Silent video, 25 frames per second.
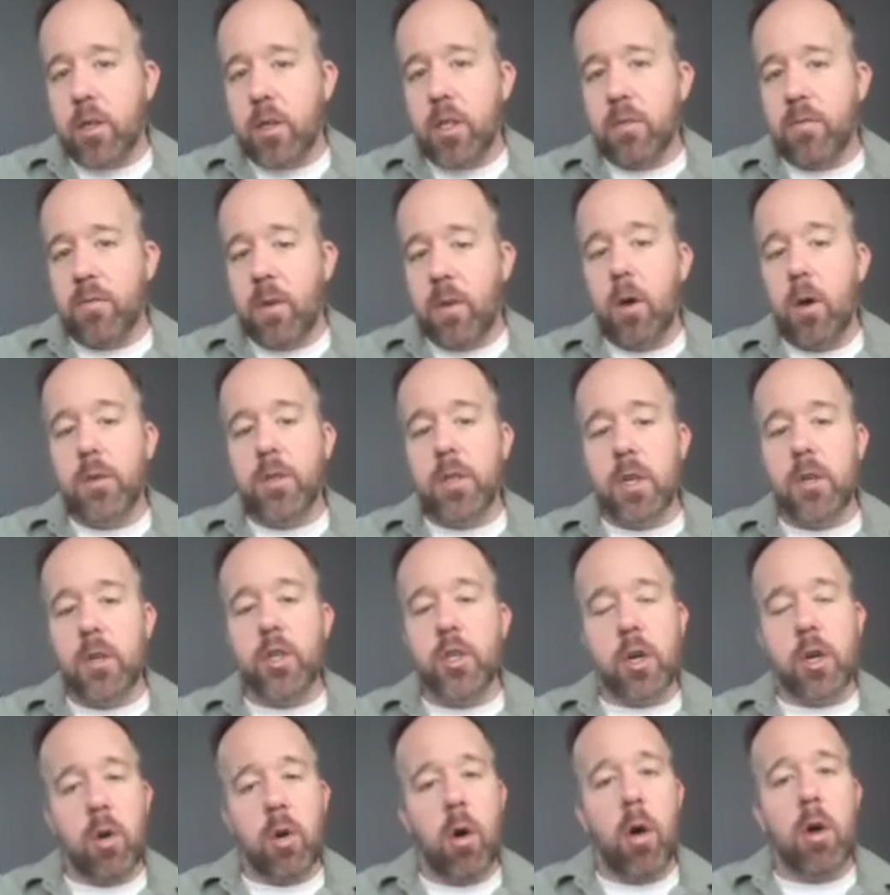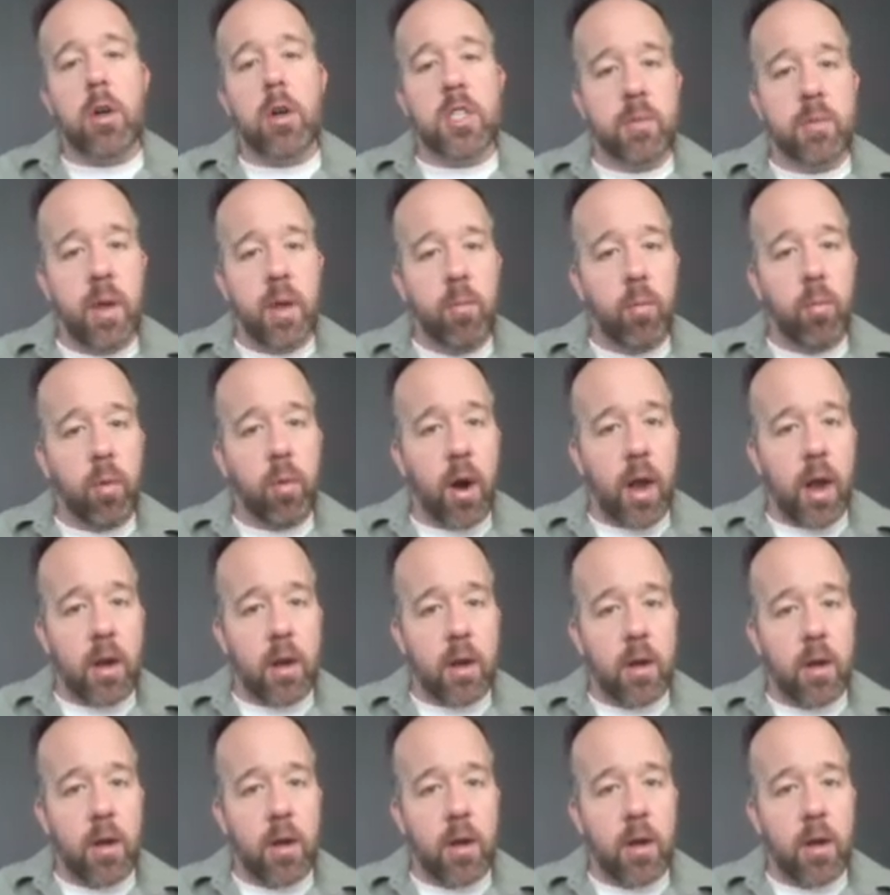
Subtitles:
the voltage across the membrane.